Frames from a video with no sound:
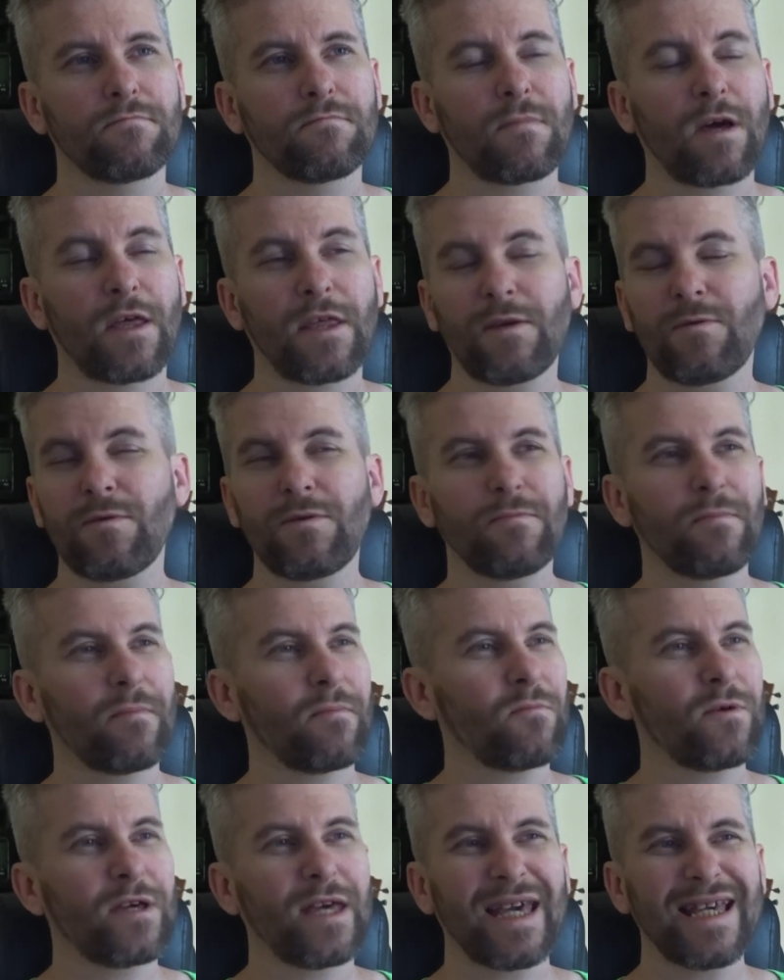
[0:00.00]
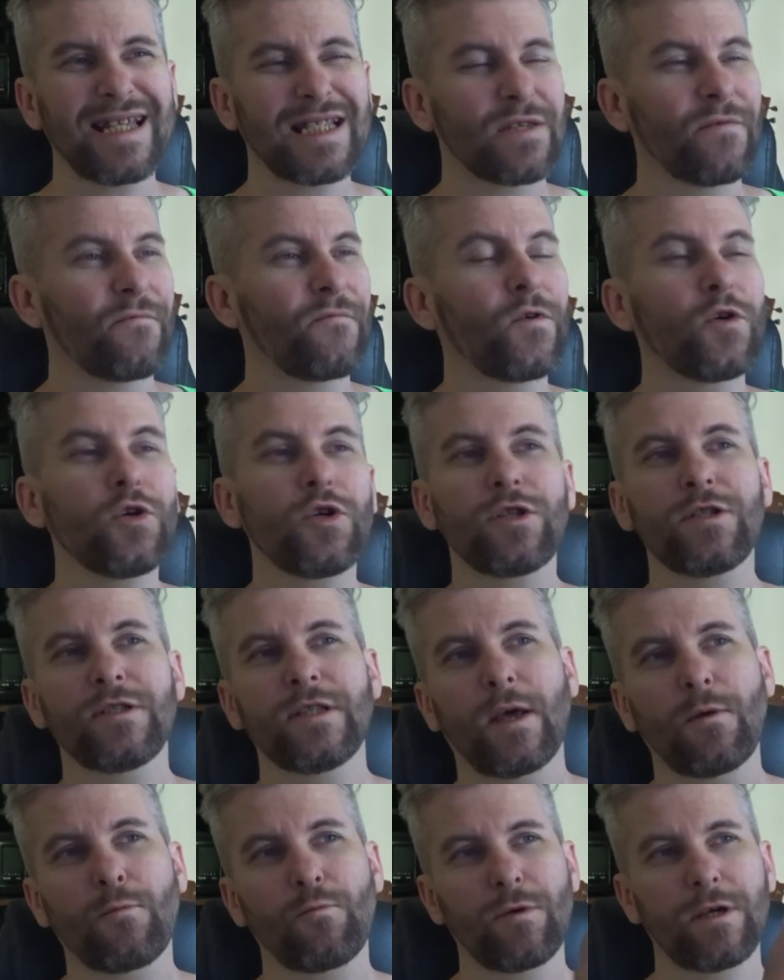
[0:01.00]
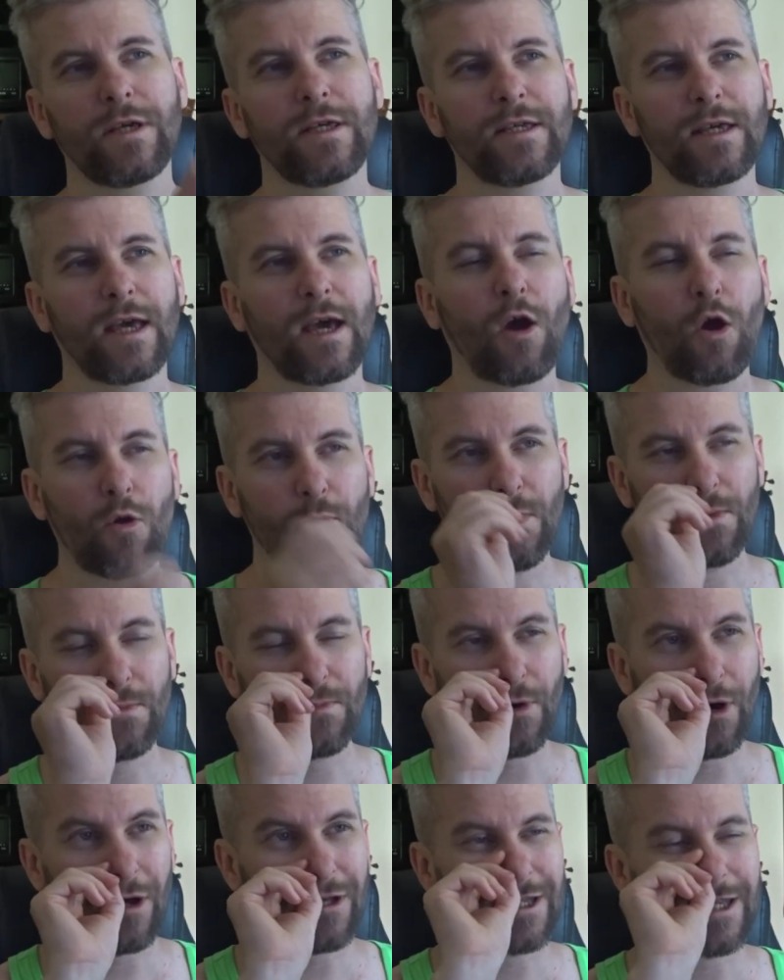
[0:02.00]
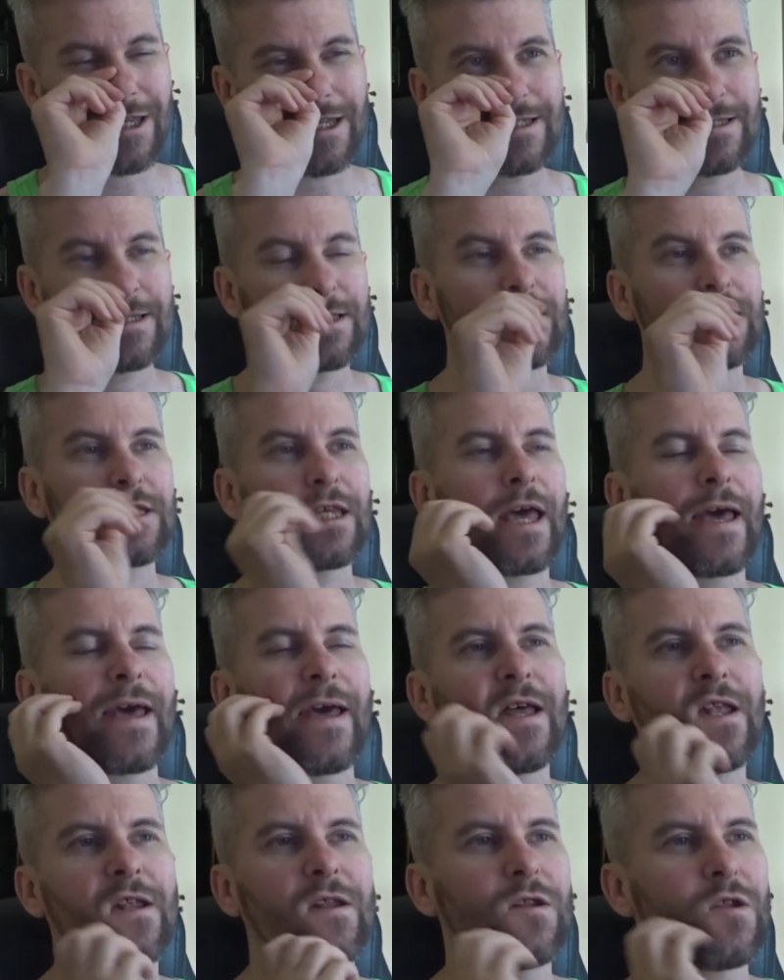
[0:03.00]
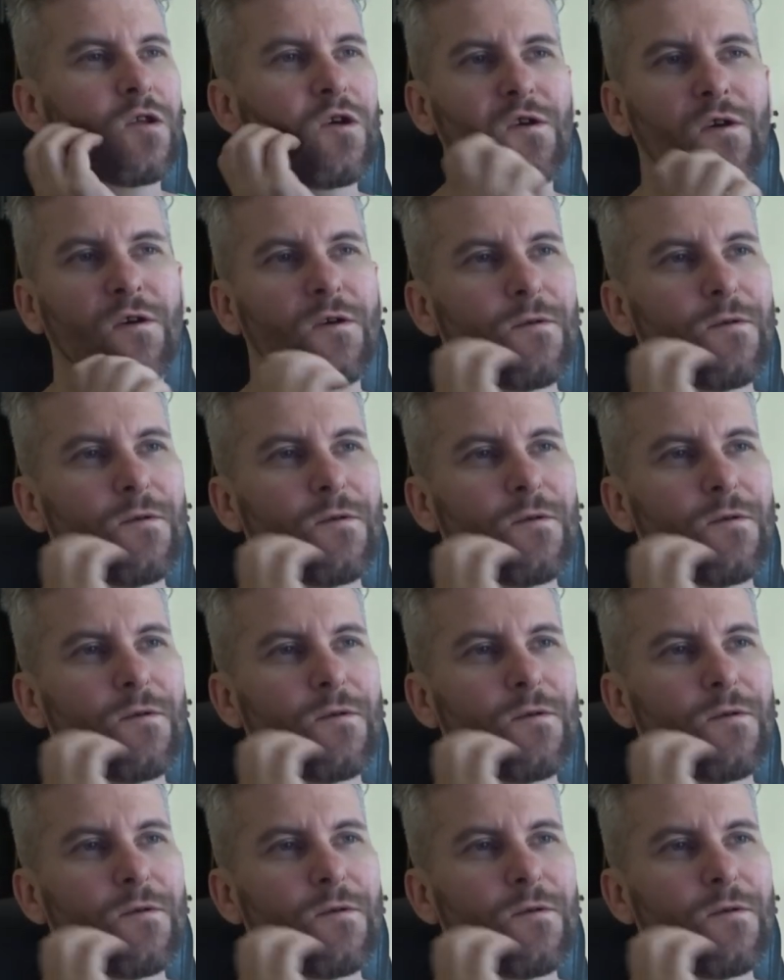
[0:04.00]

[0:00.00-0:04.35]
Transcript: eat some food, and then we open presents, and